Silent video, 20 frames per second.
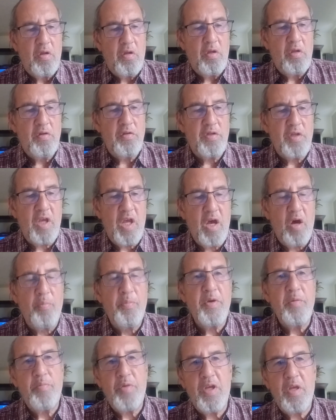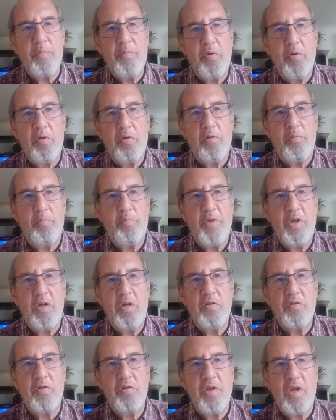into helping people and been
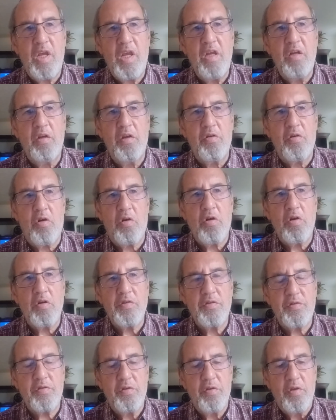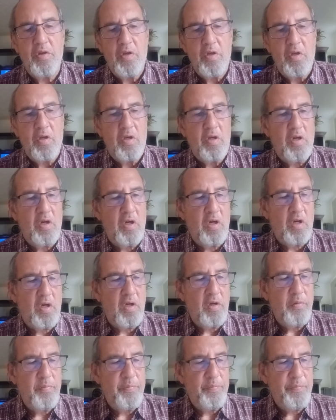into the healing arts.
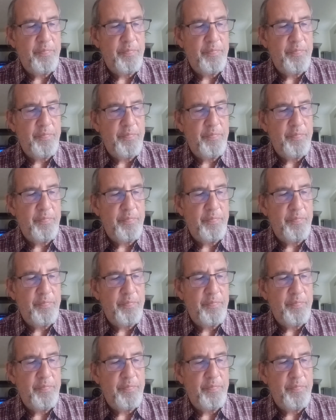All